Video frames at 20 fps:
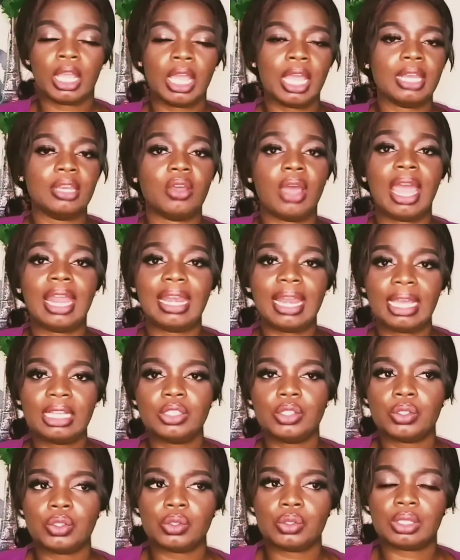Now, I like to
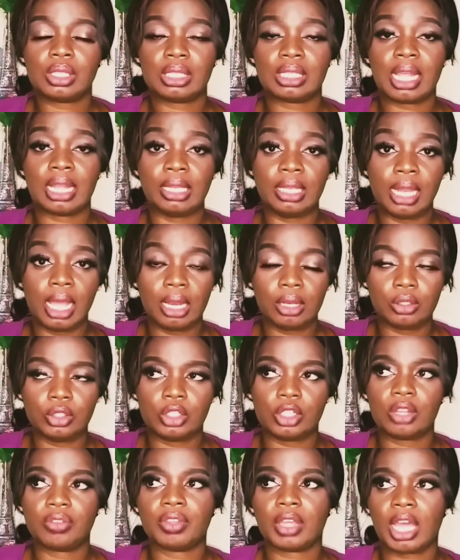use this analogy
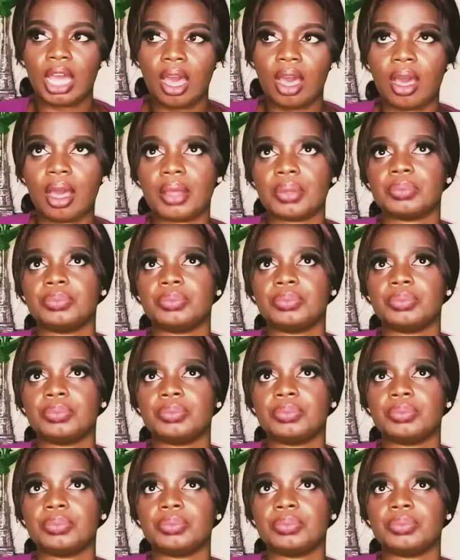of a car.